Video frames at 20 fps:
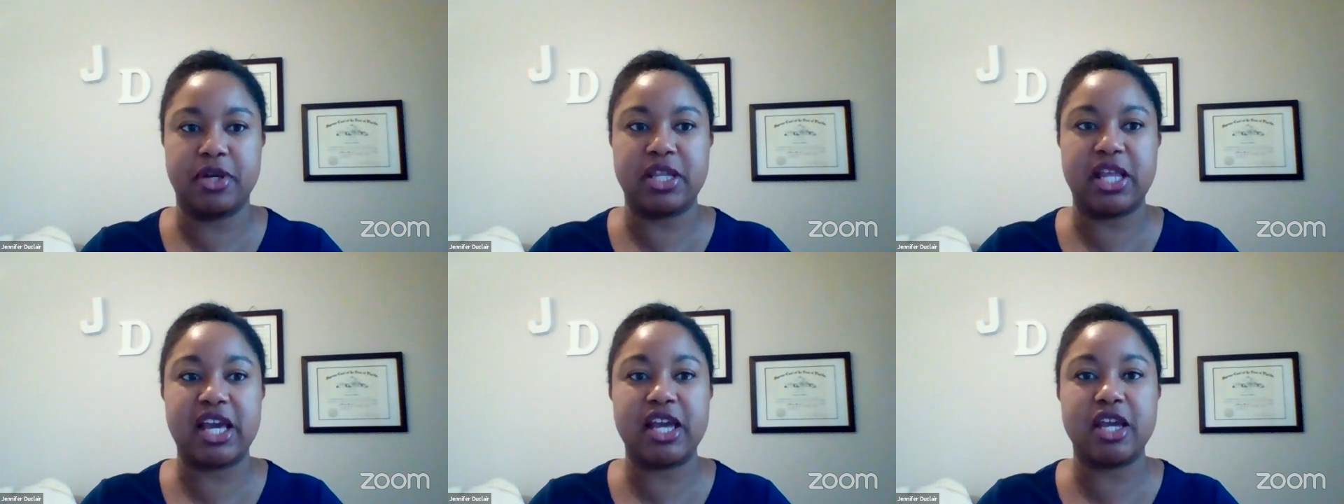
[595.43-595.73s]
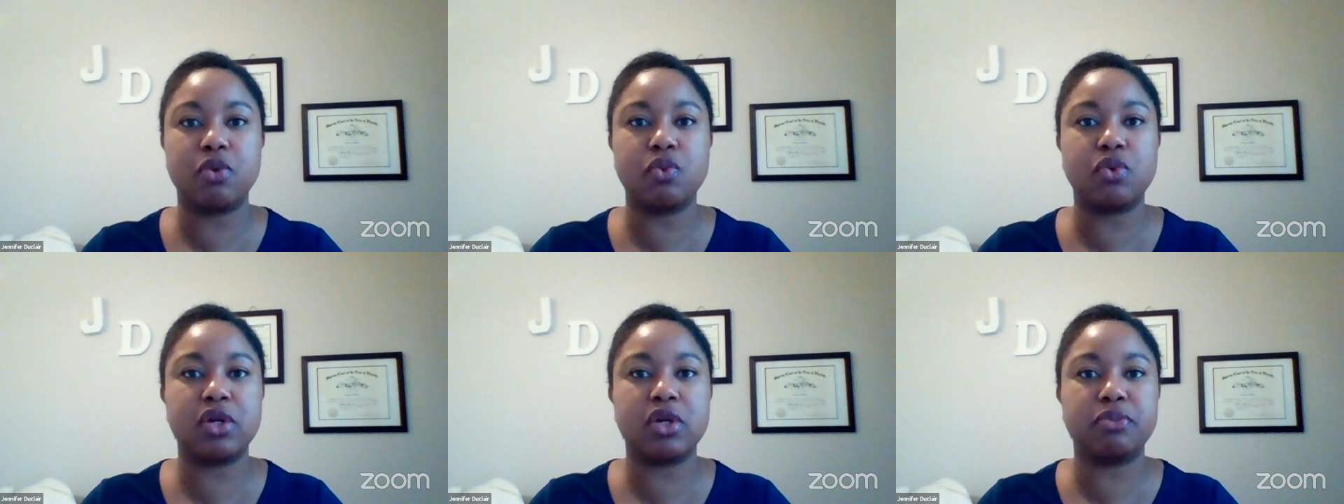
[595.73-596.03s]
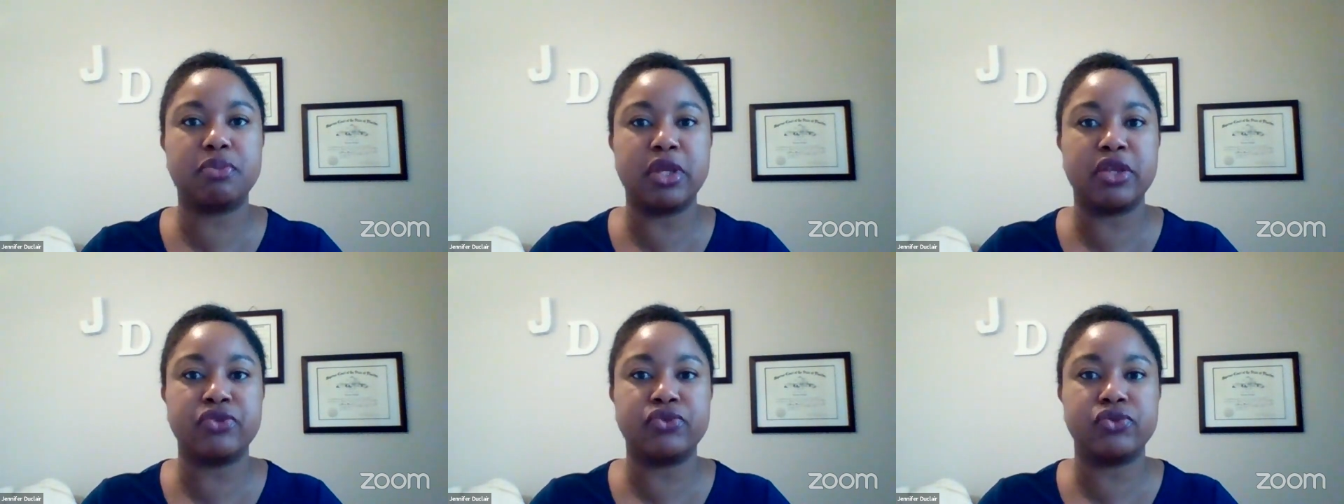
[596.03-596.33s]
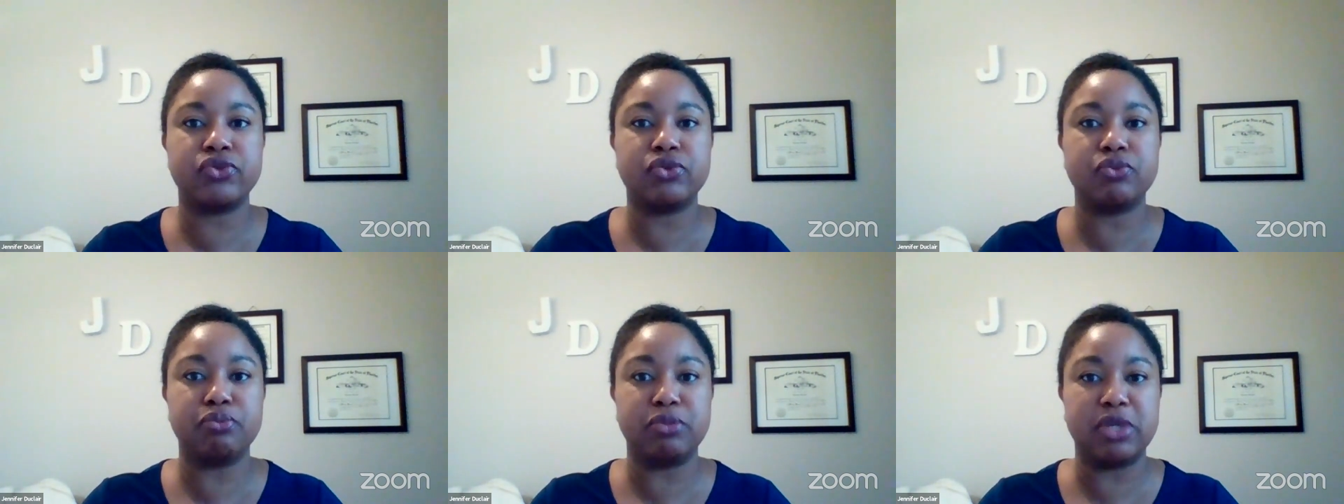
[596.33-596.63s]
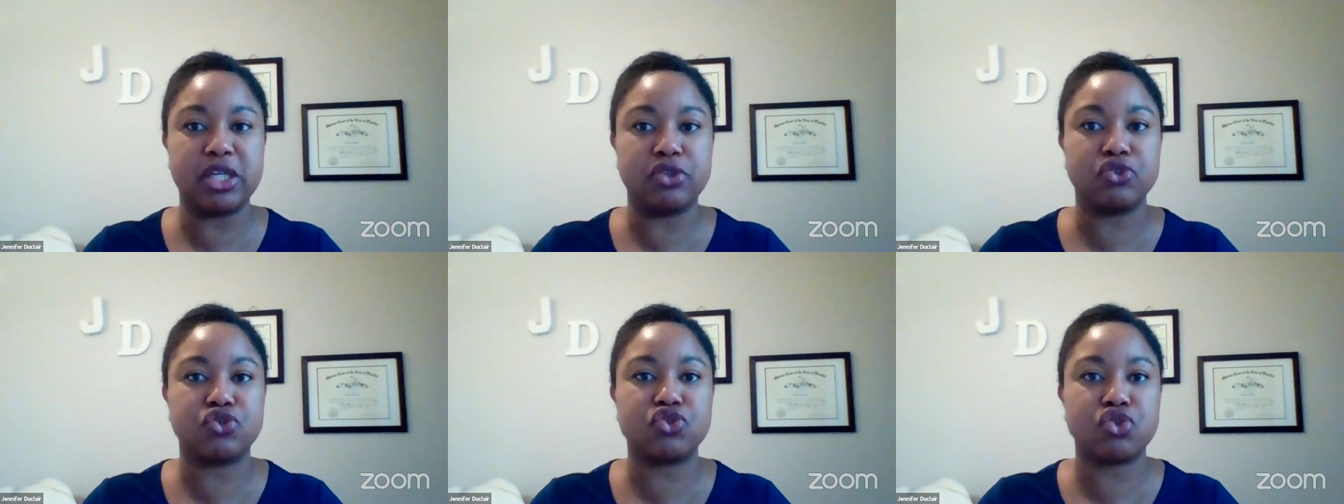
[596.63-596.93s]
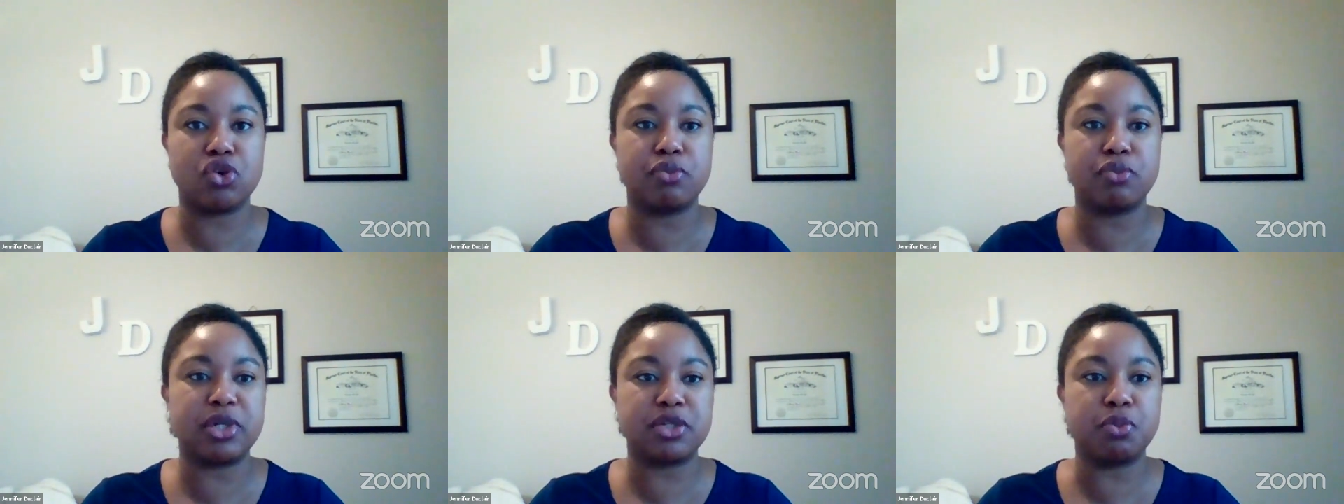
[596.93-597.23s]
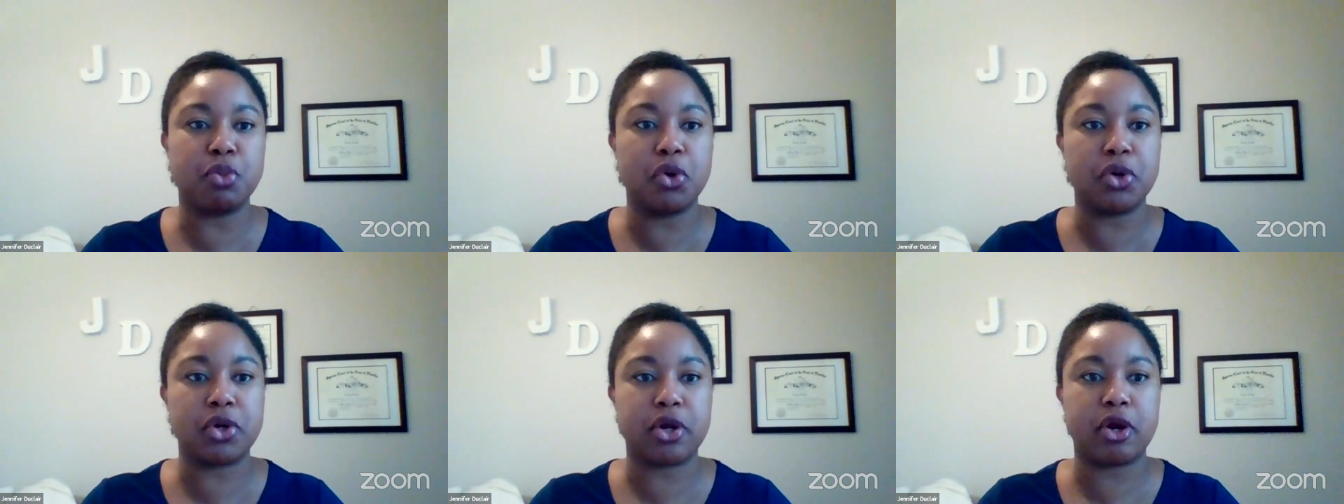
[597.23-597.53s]
that it would mean so much
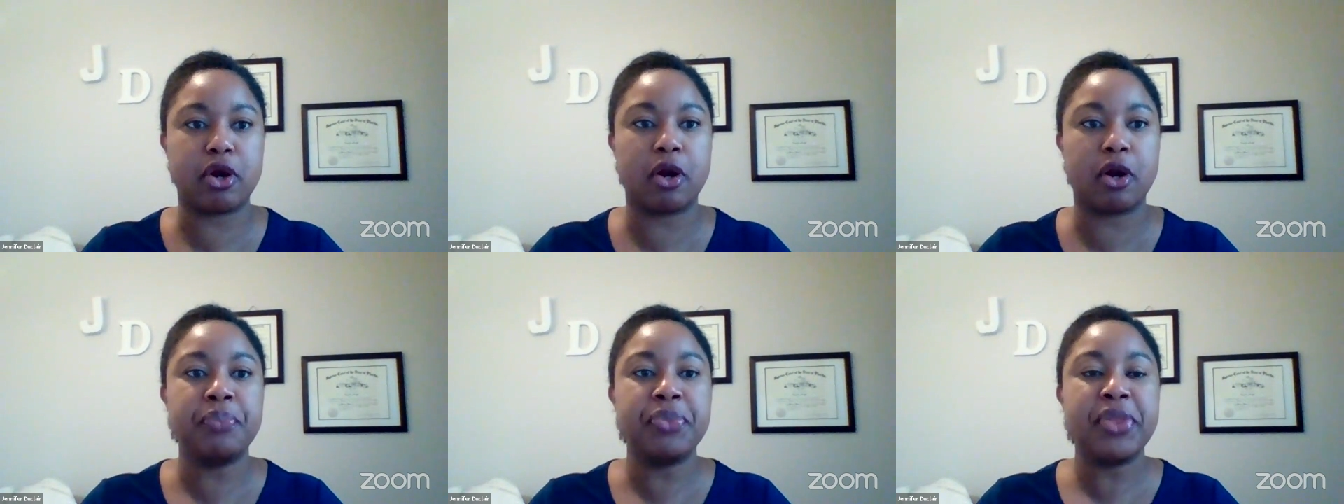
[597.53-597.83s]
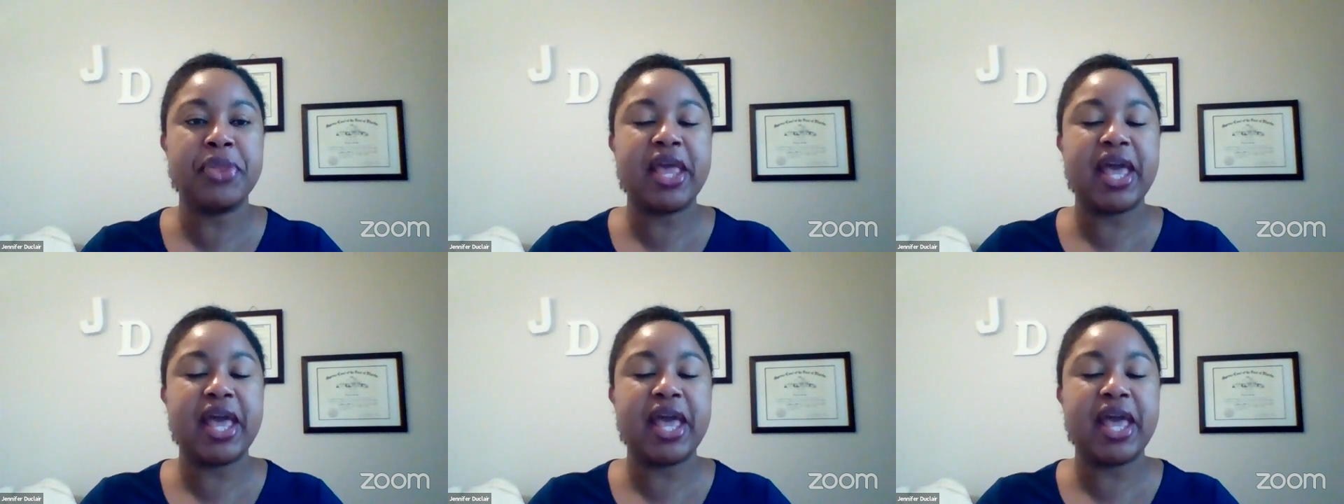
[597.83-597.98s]
more to her,